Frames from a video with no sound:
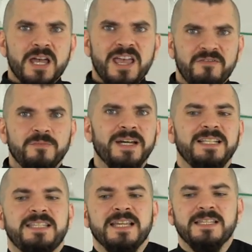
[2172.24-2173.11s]
Everybody
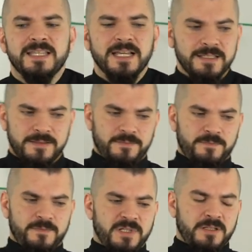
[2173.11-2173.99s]
takes that
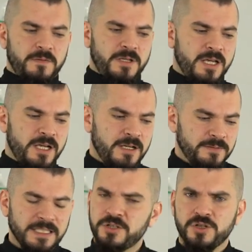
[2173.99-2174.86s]

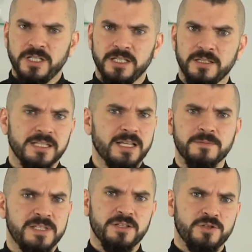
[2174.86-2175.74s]
naturally, that
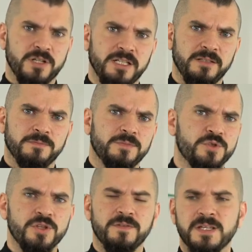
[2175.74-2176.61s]
comes naturally, to
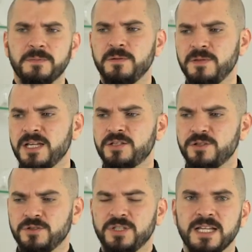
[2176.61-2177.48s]
serve something with ice or
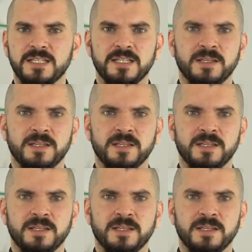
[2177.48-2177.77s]
not ice.